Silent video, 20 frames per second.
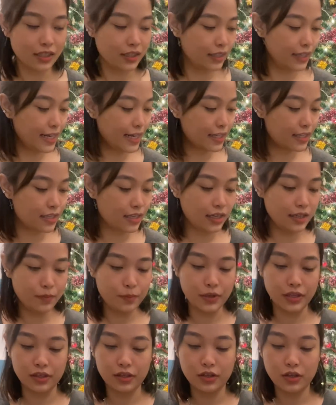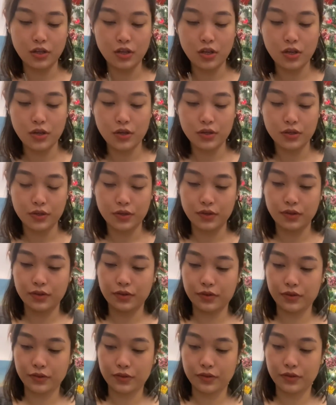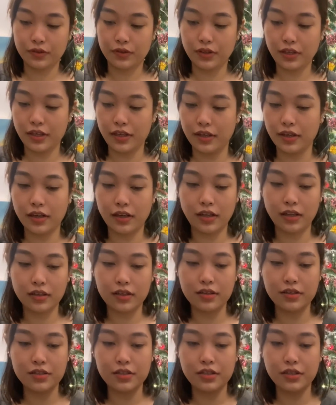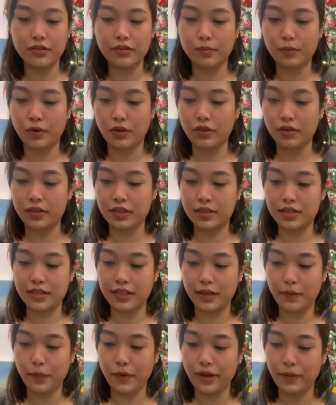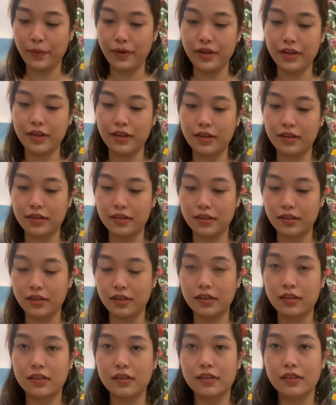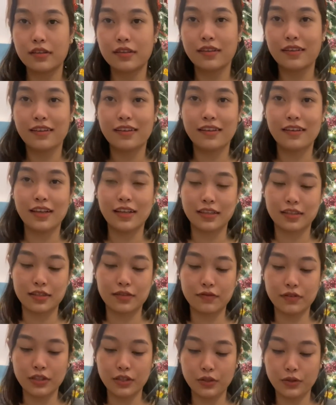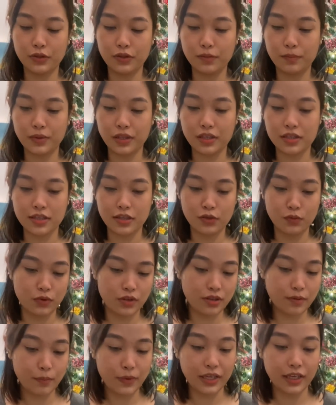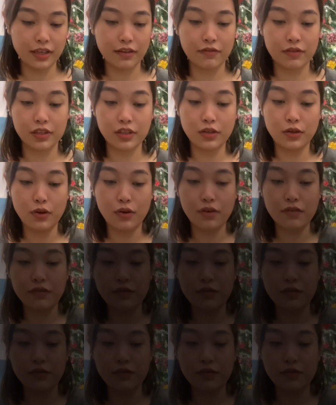the excitement okay i'll continue about this thing maybe in the next video because i don't want to make it very long